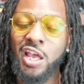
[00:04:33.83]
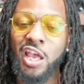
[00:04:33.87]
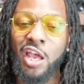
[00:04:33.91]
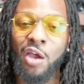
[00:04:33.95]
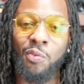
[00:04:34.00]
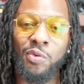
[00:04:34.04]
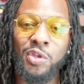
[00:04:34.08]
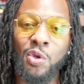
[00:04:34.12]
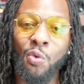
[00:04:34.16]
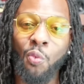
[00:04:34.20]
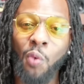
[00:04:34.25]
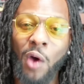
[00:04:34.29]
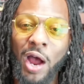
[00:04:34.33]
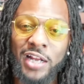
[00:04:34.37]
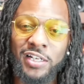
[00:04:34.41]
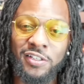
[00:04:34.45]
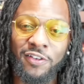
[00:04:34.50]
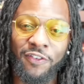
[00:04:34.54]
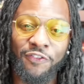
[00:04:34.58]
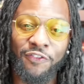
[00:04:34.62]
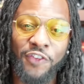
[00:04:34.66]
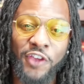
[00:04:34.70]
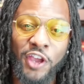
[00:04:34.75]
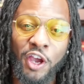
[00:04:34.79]
And when you watch
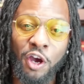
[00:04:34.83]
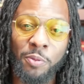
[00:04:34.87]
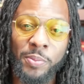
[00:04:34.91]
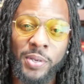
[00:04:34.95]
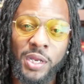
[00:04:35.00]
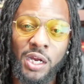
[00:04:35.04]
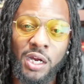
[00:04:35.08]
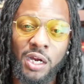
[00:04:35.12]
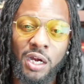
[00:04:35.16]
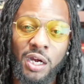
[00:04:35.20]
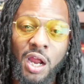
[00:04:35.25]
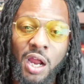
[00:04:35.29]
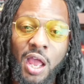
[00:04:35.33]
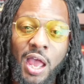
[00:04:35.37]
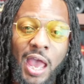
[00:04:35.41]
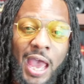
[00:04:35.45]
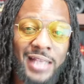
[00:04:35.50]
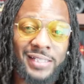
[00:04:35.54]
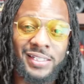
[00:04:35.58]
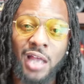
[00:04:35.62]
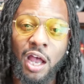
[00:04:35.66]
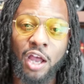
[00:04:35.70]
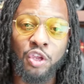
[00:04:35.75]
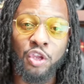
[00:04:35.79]
the film here,
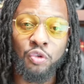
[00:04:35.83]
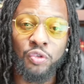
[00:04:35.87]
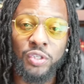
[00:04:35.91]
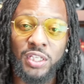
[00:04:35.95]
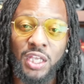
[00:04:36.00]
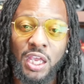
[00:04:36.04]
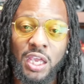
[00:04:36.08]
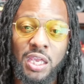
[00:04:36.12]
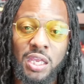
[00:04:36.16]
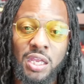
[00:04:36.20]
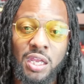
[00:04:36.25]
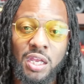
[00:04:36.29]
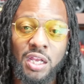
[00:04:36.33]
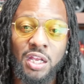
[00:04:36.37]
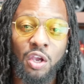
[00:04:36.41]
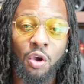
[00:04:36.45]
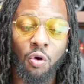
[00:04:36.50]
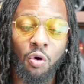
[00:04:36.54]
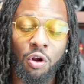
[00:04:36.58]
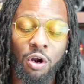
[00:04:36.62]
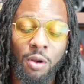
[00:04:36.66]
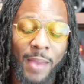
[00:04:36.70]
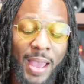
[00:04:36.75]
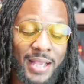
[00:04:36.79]
that's all you see.
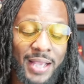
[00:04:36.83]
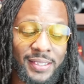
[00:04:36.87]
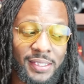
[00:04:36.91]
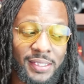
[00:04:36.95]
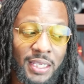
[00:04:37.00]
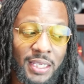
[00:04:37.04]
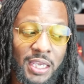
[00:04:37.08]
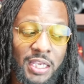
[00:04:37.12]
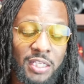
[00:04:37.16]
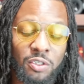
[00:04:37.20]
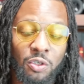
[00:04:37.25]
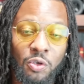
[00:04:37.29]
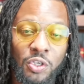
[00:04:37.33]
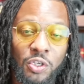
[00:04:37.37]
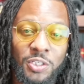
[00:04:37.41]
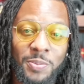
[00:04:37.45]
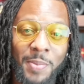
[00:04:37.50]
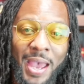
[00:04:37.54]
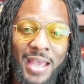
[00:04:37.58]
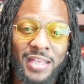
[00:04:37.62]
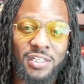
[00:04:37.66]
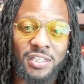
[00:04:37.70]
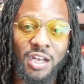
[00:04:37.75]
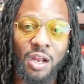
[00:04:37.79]
Quarterback sees who he's
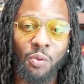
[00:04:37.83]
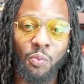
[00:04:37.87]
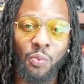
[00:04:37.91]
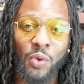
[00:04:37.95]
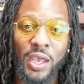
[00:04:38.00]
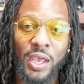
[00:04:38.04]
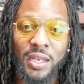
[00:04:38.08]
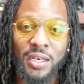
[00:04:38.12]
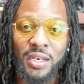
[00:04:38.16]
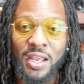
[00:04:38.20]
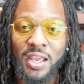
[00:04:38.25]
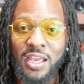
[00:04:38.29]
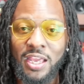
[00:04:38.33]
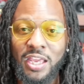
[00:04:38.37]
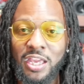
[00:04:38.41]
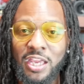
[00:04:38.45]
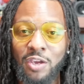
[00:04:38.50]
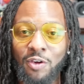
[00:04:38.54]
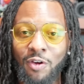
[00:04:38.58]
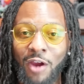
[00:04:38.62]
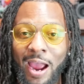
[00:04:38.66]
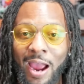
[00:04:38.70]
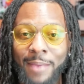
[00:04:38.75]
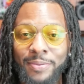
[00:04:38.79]
matched up with, he
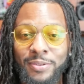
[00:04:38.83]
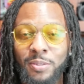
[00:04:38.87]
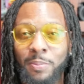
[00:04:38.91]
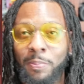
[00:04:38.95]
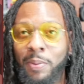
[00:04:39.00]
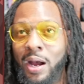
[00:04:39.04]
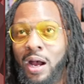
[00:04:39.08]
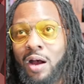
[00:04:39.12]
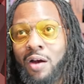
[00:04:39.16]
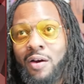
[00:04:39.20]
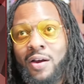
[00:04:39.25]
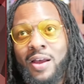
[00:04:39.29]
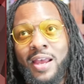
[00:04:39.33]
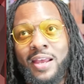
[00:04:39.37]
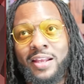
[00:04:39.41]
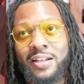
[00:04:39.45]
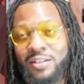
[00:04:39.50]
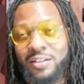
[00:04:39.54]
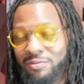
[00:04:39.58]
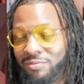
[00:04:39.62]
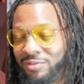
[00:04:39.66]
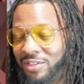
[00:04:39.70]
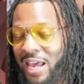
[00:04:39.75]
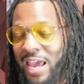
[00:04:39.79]
grabs the ball,
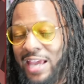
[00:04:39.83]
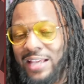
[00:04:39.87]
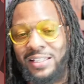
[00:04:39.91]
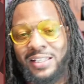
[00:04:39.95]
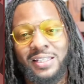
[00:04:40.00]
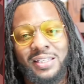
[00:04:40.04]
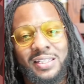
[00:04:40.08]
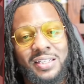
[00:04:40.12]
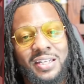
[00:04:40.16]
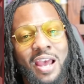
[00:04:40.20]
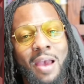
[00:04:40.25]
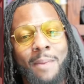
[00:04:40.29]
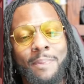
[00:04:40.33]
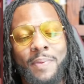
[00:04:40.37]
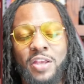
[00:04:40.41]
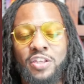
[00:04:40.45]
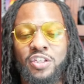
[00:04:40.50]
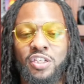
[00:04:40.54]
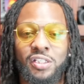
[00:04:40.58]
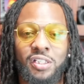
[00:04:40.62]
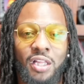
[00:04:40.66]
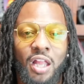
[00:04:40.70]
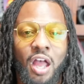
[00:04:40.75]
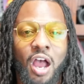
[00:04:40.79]
takes a step, and
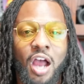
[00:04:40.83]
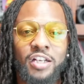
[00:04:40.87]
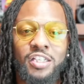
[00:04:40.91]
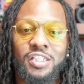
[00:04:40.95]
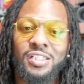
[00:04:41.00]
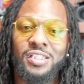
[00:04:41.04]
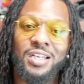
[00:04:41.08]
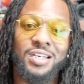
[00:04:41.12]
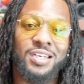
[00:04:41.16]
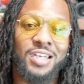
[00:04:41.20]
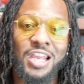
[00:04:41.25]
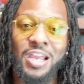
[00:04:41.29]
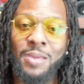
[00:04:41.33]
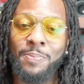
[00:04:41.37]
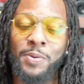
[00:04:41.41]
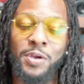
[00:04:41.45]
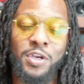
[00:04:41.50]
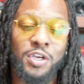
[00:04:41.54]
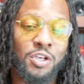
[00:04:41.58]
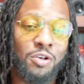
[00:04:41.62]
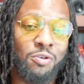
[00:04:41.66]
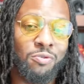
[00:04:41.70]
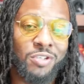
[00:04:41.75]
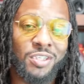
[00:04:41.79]
just launches it deep,
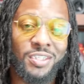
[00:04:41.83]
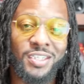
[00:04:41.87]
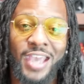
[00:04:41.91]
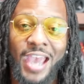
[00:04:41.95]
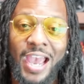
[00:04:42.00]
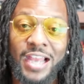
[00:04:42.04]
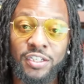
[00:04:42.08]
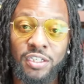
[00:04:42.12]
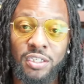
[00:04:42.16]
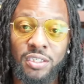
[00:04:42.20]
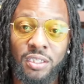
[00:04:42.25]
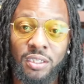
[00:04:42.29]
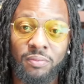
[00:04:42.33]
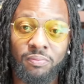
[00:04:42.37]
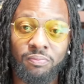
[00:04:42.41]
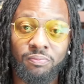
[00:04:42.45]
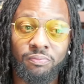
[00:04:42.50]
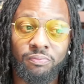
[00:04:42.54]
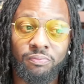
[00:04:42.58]
and dude just catches it.